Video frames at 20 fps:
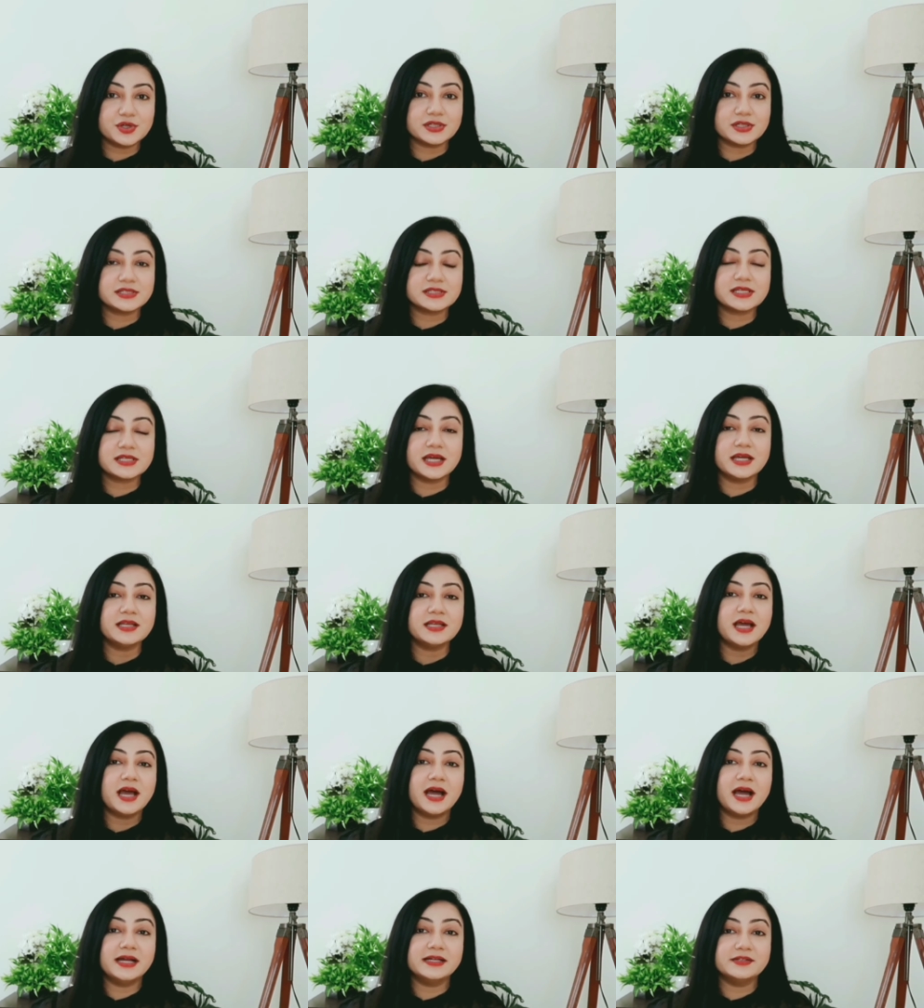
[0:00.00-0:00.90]
to your
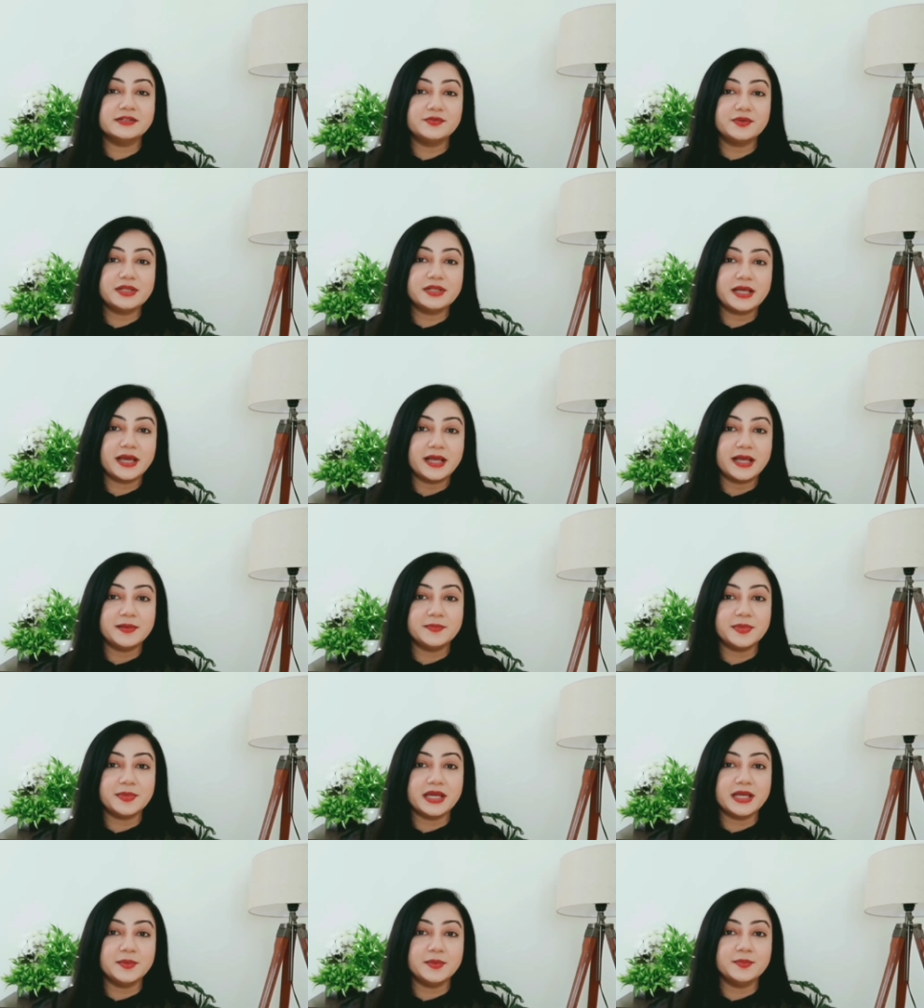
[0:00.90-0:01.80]
skin and it will help
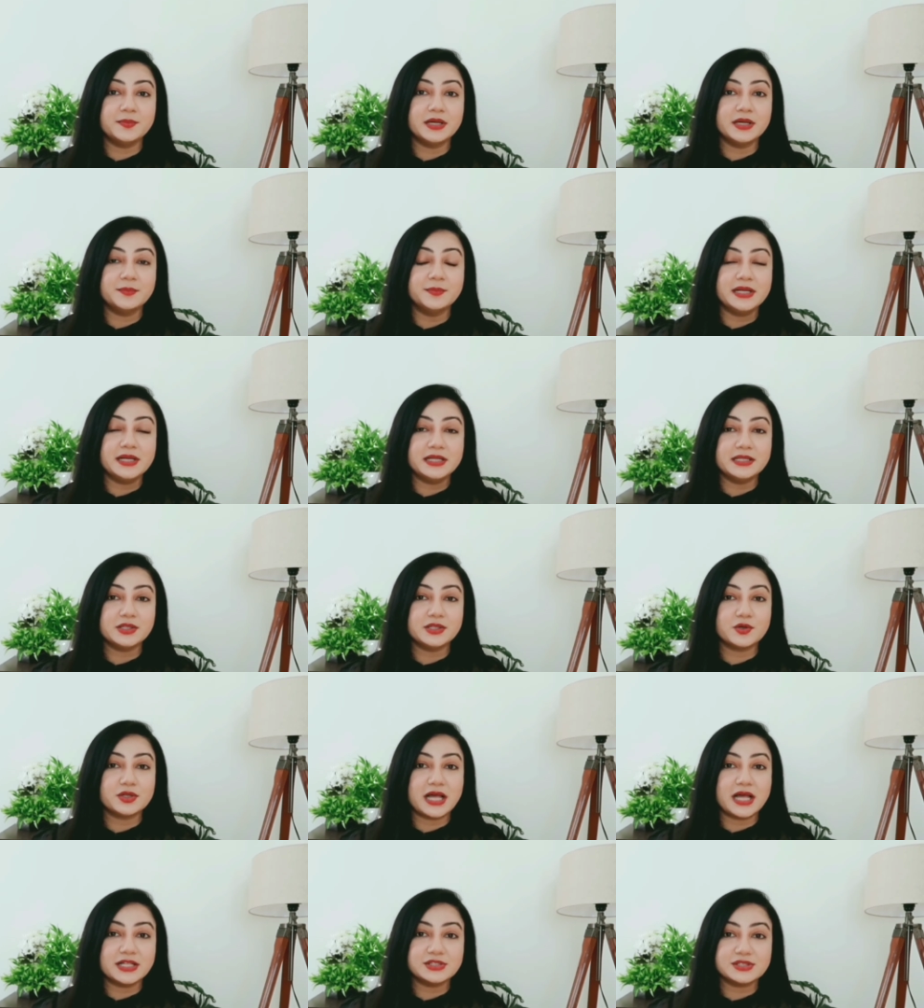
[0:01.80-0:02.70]
in uh, building the
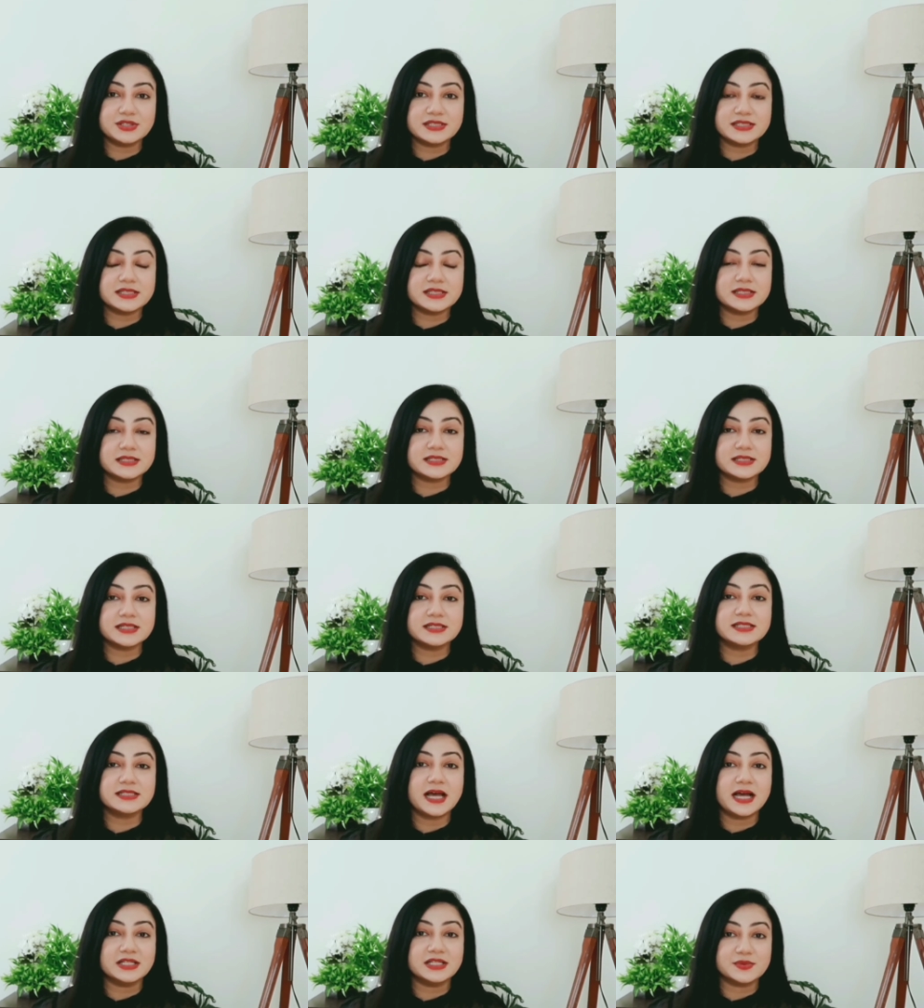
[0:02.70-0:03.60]
collagen
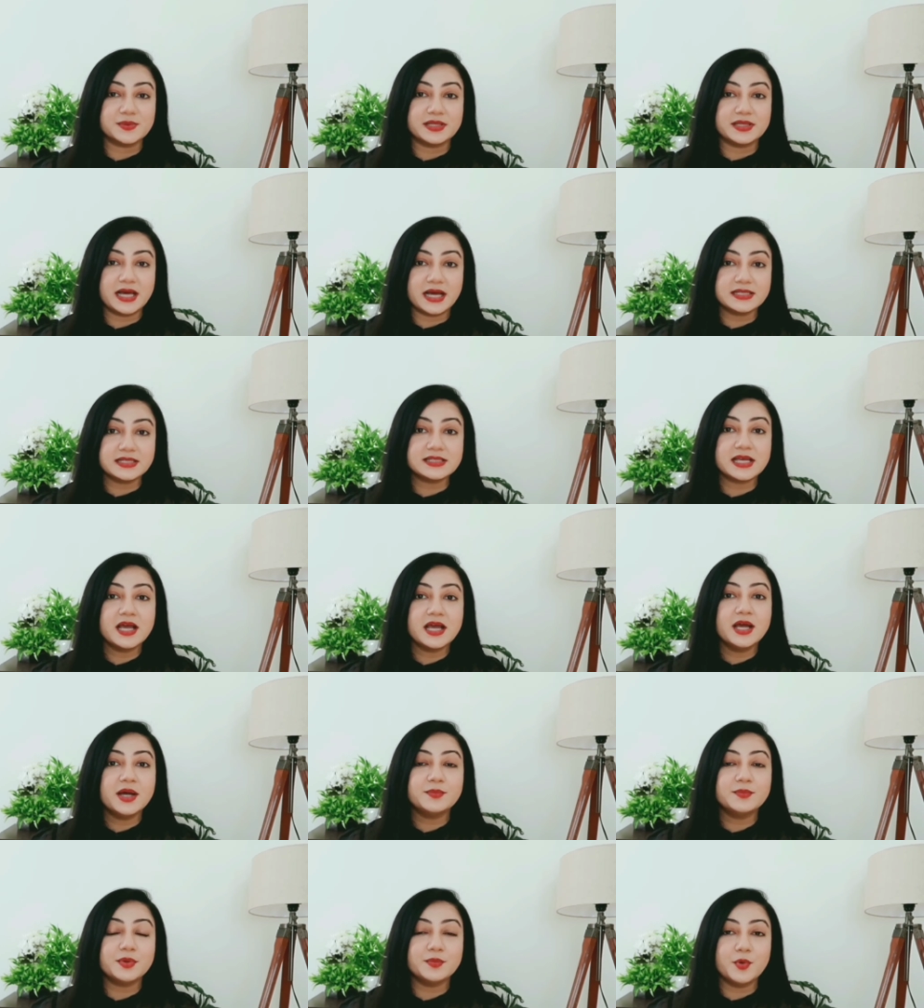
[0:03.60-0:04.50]
synthesis as well as
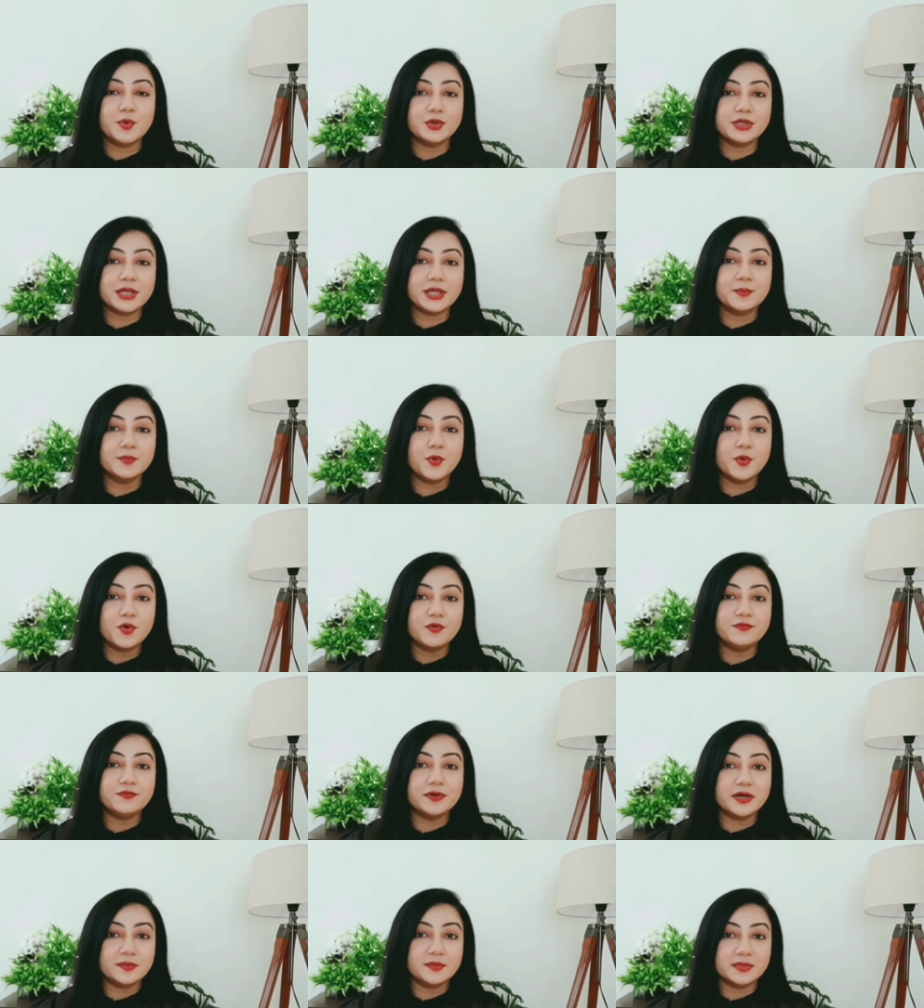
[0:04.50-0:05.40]
promoting more
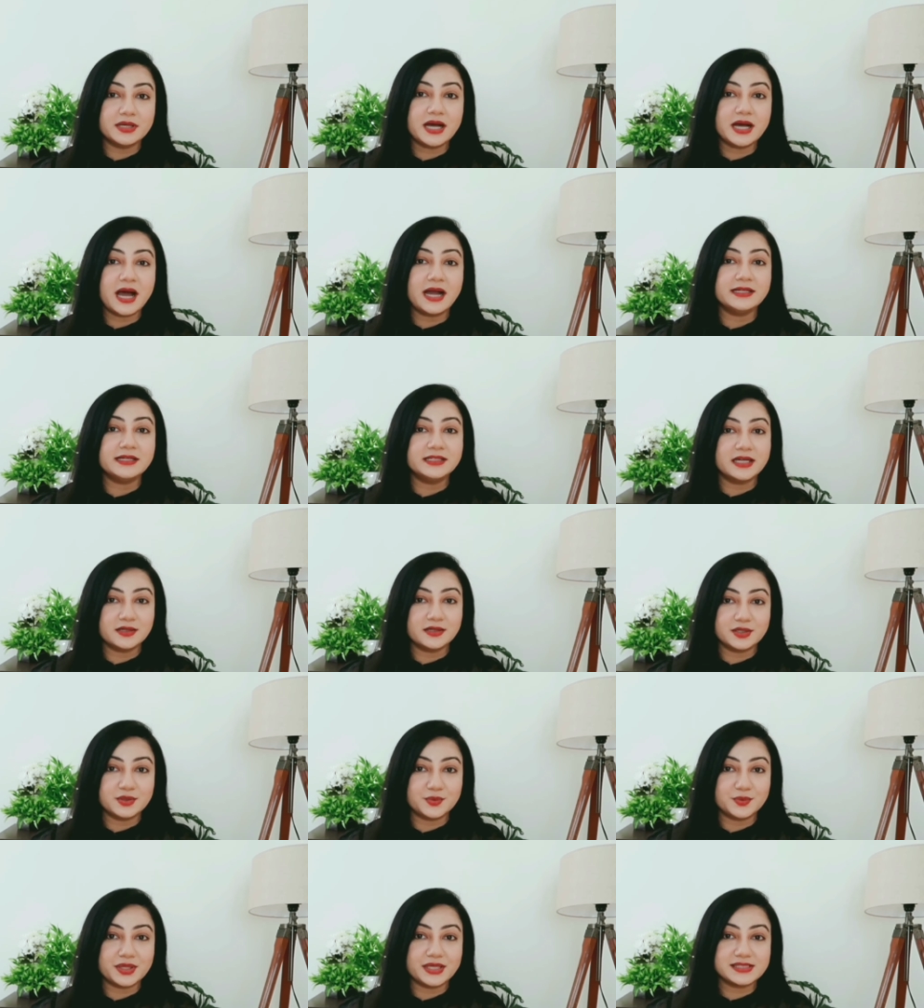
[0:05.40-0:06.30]
firmer and
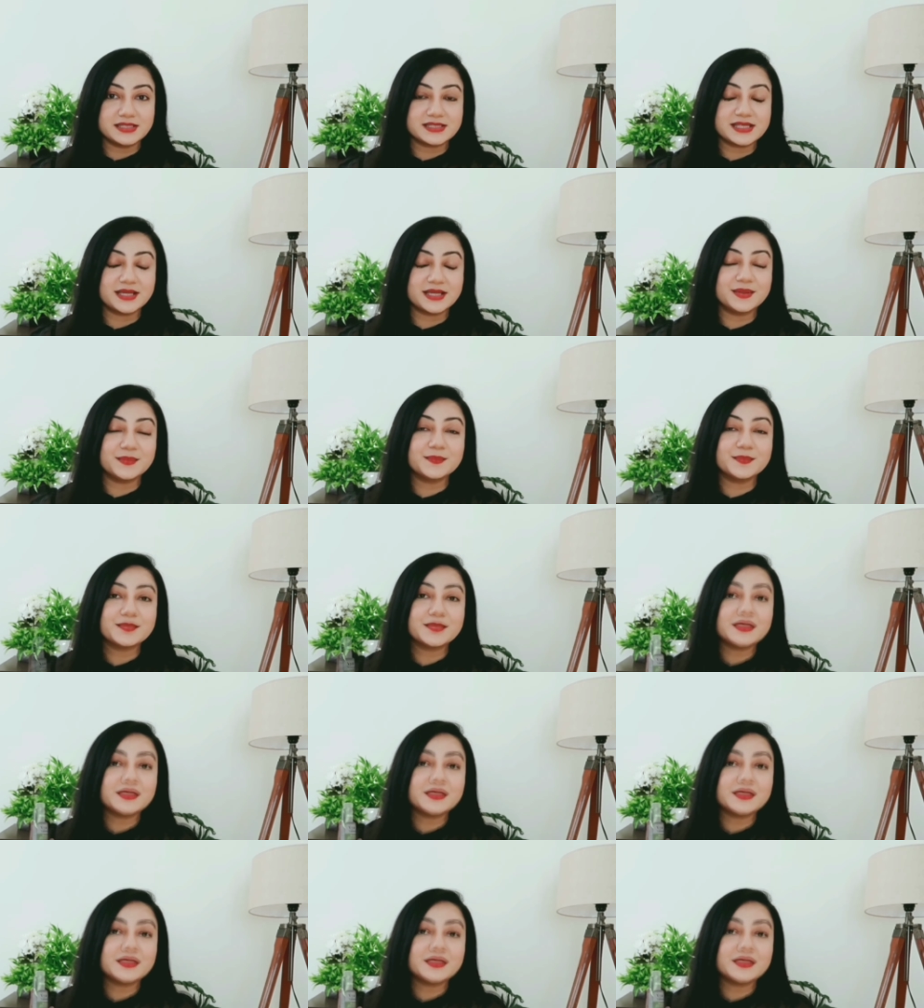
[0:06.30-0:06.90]
younger looking skin.